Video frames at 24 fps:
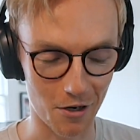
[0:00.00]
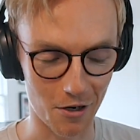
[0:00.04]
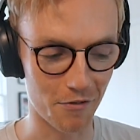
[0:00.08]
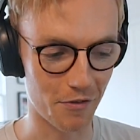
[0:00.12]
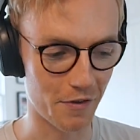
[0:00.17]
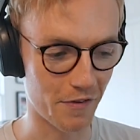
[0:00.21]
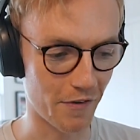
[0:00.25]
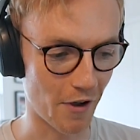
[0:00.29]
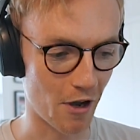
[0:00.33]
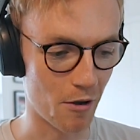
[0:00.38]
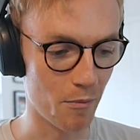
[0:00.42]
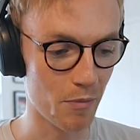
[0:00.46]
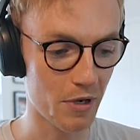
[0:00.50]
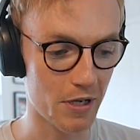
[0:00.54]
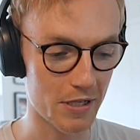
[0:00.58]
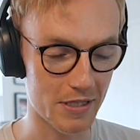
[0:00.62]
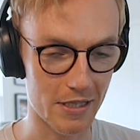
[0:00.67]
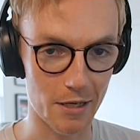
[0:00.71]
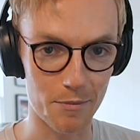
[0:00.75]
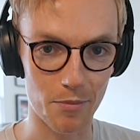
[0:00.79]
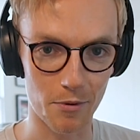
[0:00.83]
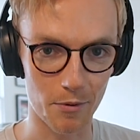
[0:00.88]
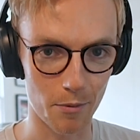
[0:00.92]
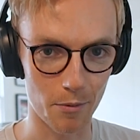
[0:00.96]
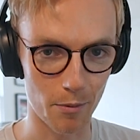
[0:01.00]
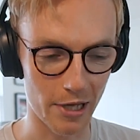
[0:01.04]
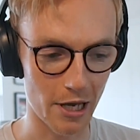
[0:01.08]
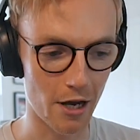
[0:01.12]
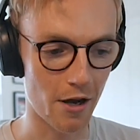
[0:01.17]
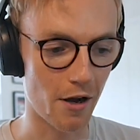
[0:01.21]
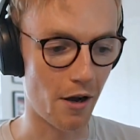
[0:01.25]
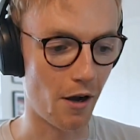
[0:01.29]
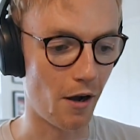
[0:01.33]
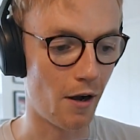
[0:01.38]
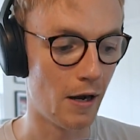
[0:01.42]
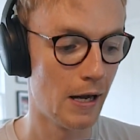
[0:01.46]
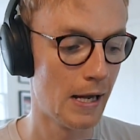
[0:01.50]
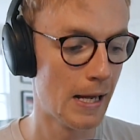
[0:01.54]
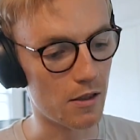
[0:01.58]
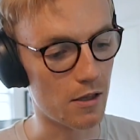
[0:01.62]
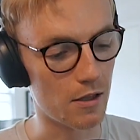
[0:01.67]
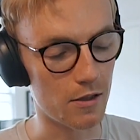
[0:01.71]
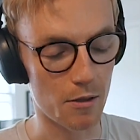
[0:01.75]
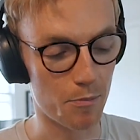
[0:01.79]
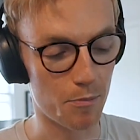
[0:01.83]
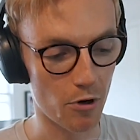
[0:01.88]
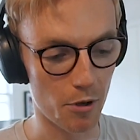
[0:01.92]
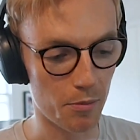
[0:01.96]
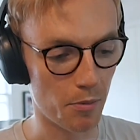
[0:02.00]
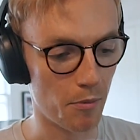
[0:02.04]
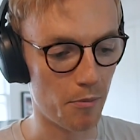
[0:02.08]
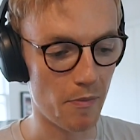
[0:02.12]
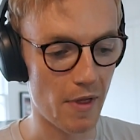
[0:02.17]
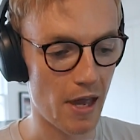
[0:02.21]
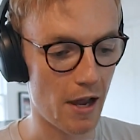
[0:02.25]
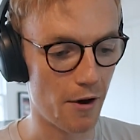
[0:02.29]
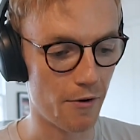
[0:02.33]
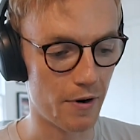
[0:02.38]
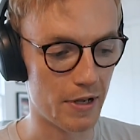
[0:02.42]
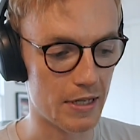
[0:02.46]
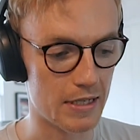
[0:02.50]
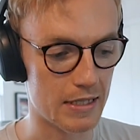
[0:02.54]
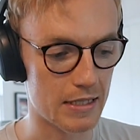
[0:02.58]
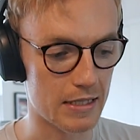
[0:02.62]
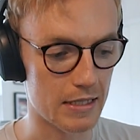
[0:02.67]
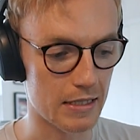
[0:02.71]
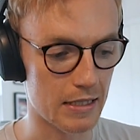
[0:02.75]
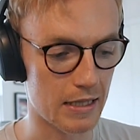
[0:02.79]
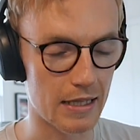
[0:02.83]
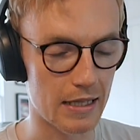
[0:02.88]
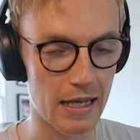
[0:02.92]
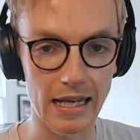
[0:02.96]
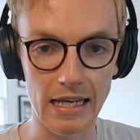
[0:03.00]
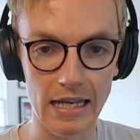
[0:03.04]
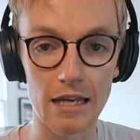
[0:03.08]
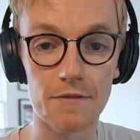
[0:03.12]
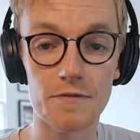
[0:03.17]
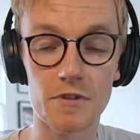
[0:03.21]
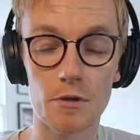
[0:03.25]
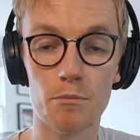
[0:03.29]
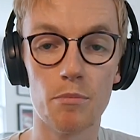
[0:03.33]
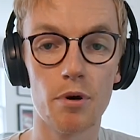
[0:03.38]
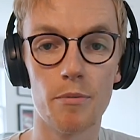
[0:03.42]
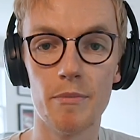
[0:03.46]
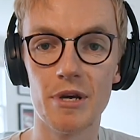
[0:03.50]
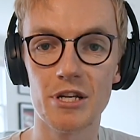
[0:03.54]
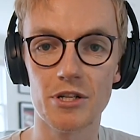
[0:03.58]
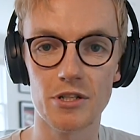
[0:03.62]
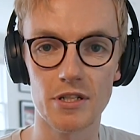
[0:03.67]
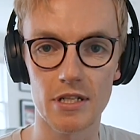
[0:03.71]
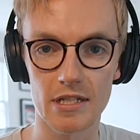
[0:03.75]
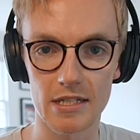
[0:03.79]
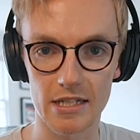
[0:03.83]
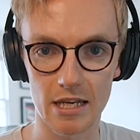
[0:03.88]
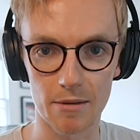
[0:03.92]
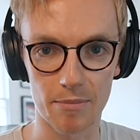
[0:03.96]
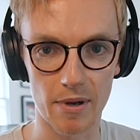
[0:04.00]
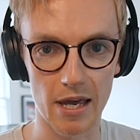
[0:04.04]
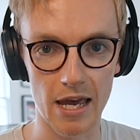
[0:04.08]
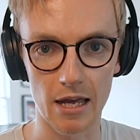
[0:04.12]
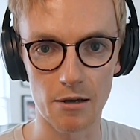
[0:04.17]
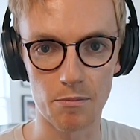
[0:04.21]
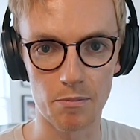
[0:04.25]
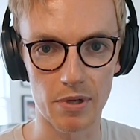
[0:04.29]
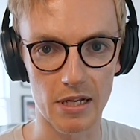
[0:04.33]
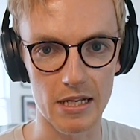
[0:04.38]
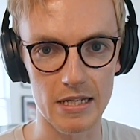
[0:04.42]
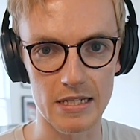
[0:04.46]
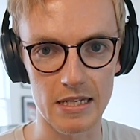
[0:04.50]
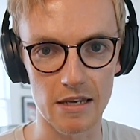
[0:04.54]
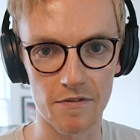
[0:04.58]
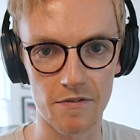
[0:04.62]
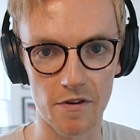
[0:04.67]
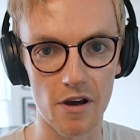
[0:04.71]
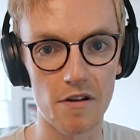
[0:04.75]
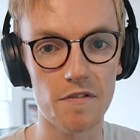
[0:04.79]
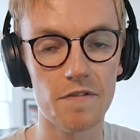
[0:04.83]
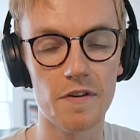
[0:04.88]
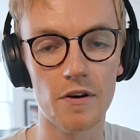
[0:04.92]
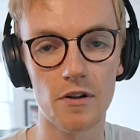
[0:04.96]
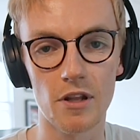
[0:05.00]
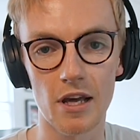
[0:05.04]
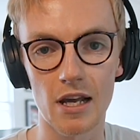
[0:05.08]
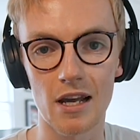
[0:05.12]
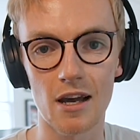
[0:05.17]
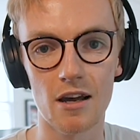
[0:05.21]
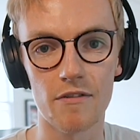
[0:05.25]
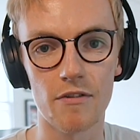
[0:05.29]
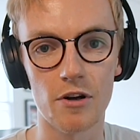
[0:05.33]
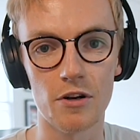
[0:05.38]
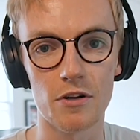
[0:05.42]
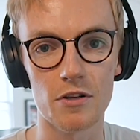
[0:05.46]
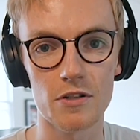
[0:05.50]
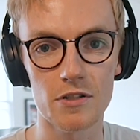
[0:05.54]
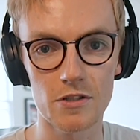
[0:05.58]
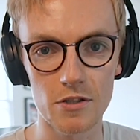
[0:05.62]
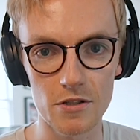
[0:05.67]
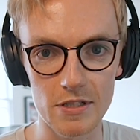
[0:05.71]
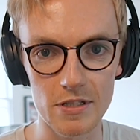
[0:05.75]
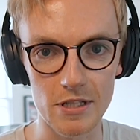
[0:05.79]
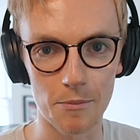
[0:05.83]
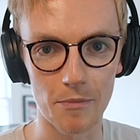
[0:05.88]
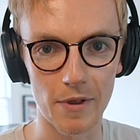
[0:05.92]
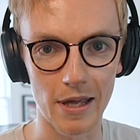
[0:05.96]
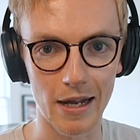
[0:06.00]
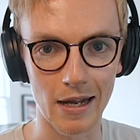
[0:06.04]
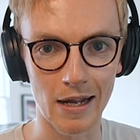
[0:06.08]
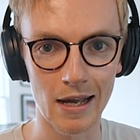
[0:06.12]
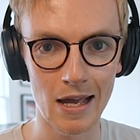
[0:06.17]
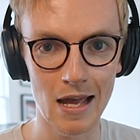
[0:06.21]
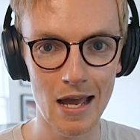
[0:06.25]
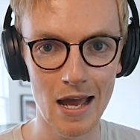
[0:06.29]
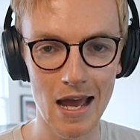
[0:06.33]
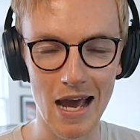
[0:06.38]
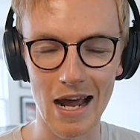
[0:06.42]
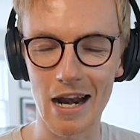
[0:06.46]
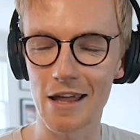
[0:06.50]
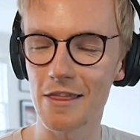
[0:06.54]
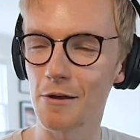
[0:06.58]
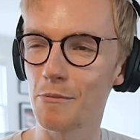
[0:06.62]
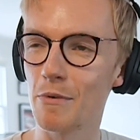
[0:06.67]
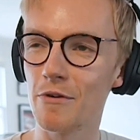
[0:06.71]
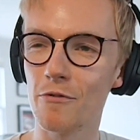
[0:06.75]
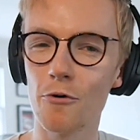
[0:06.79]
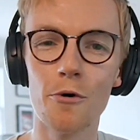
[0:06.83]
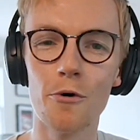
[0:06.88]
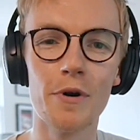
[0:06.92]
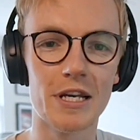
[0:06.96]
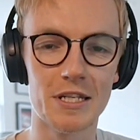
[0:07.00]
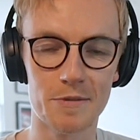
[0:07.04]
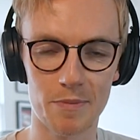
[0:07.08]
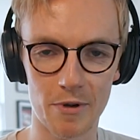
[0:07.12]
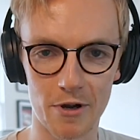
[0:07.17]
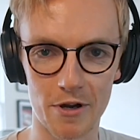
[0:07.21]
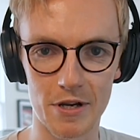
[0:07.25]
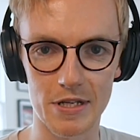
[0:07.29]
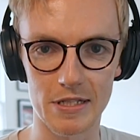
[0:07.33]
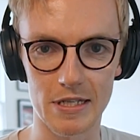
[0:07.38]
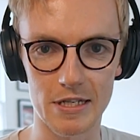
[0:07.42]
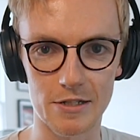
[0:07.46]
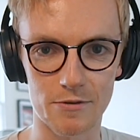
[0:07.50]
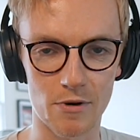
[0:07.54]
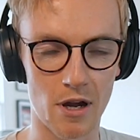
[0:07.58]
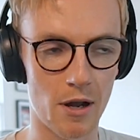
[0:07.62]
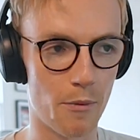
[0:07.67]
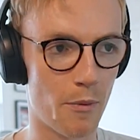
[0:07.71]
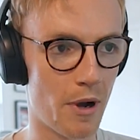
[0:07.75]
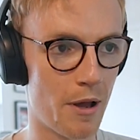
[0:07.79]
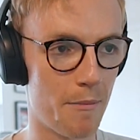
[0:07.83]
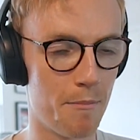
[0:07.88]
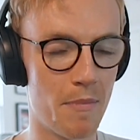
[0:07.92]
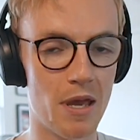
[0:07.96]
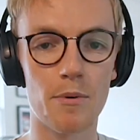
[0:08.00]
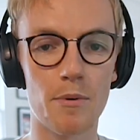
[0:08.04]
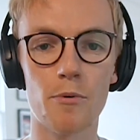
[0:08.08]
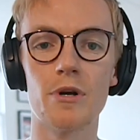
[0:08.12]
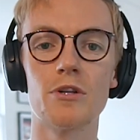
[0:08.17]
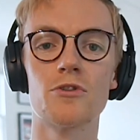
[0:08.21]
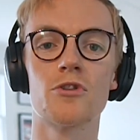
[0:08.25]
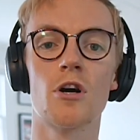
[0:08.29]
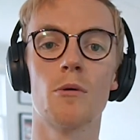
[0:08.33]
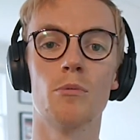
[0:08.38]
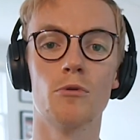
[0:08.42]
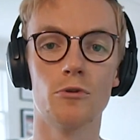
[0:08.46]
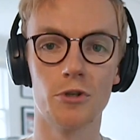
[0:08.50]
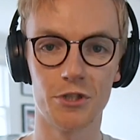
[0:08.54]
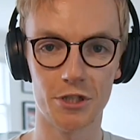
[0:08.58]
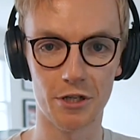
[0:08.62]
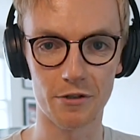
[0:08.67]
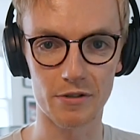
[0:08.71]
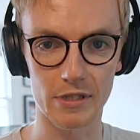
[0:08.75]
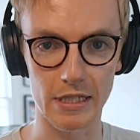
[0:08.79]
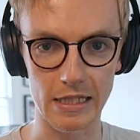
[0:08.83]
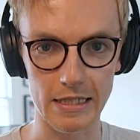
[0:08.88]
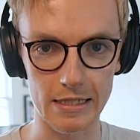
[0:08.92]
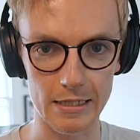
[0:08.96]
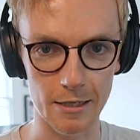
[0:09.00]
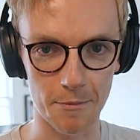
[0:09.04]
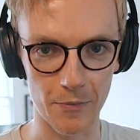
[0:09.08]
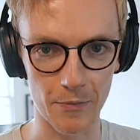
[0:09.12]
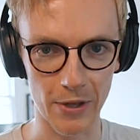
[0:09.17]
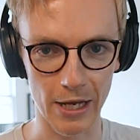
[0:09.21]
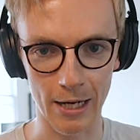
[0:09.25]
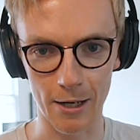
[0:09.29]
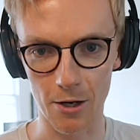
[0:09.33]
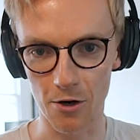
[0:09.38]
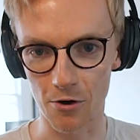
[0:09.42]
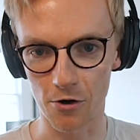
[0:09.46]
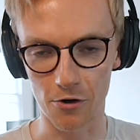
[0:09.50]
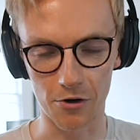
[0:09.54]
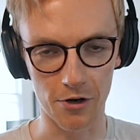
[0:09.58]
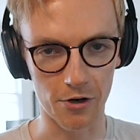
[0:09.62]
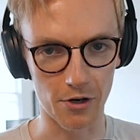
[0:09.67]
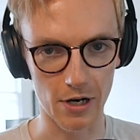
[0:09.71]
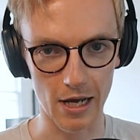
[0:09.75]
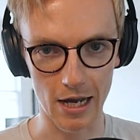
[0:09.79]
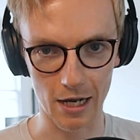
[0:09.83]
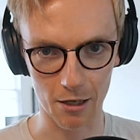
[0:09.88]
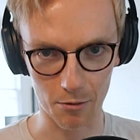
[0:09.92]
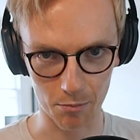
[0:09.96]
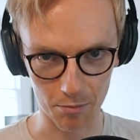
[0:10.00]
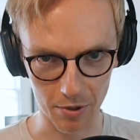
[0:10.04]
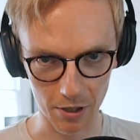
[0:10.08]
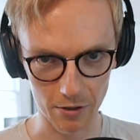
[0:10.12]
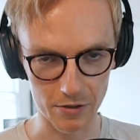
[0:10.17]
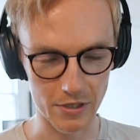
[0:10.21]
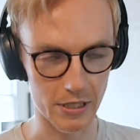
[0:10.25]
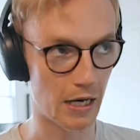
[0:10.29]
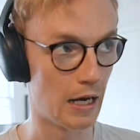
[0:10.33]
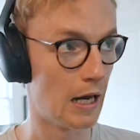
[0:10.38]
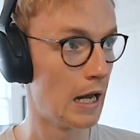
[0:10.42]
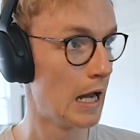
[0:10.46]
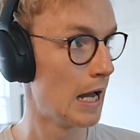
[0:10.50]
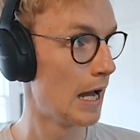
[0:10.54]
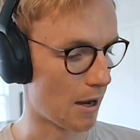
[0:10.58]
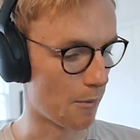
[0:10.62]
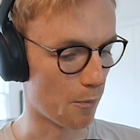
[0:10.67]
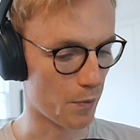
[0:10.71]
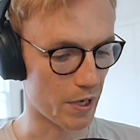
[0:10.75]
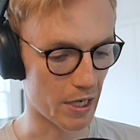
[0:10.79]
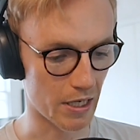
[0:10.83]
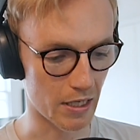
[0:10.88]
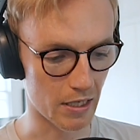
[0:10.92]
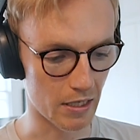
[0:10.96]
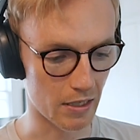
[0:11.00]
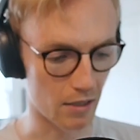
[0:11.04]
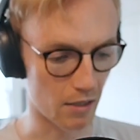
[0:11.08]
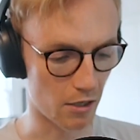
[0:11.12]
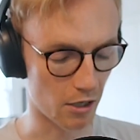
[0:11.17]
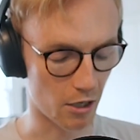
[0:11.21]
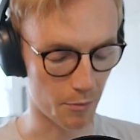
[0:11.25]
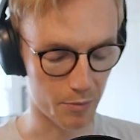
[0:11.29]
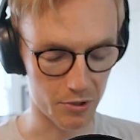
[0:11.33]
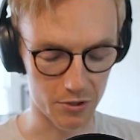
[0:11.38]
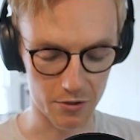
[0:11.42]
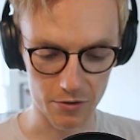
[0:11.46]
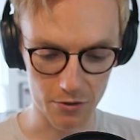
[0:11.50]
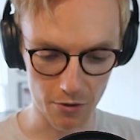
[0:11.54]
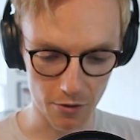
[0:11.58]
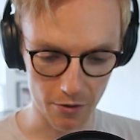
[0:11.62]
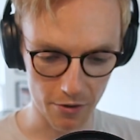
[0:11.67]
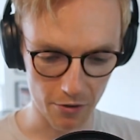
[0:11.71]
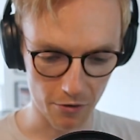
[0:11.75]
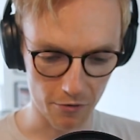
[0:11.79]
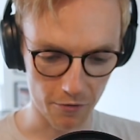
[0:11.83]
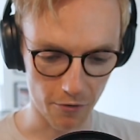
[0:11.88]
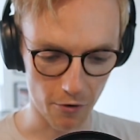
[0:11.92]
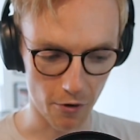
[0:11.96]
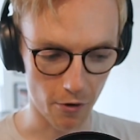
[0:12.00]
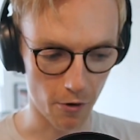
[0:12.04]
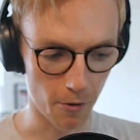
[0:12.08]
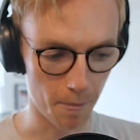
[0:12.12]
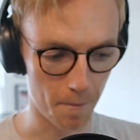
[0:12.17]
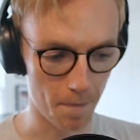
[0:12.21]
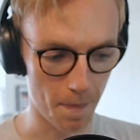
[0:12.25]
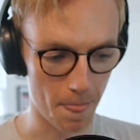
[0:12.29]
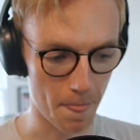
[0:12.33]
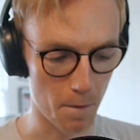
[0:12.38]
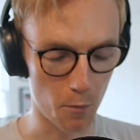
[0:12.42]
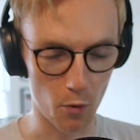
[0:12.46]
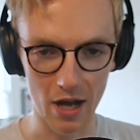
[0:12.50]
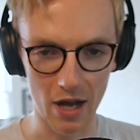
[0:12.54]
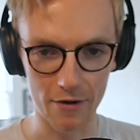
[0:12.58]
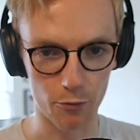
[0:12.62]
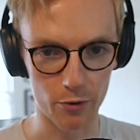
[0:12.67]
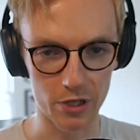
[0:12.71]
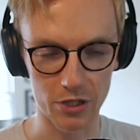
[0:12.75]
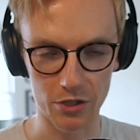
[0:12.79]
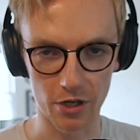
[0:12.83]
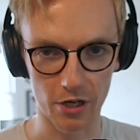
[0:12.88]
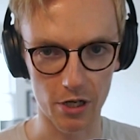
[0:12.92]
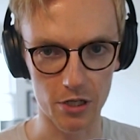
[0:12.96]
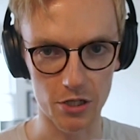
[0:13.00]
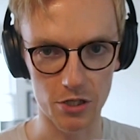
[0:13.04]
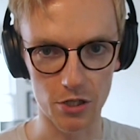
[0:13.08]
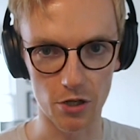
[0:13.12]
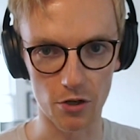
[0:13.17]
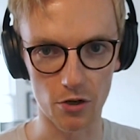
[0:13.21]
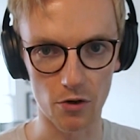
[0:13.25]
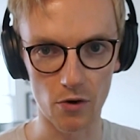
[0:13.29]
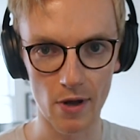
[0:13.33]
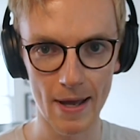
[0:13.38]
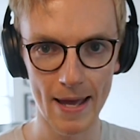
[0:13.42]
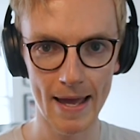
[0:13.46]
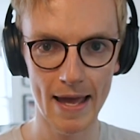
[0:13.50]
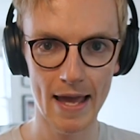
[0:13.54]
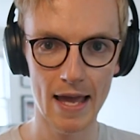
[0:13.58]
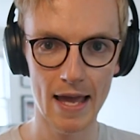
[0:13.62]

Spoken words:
a lot of the time, because they probably are. The problem there is it gives them permission to skip ahead, because if I feel like I've understood something, and I think we've all experienced this, right, where maybe we're troubleshooting something on our computer and we look up a tutorial for whatever we're trying to do.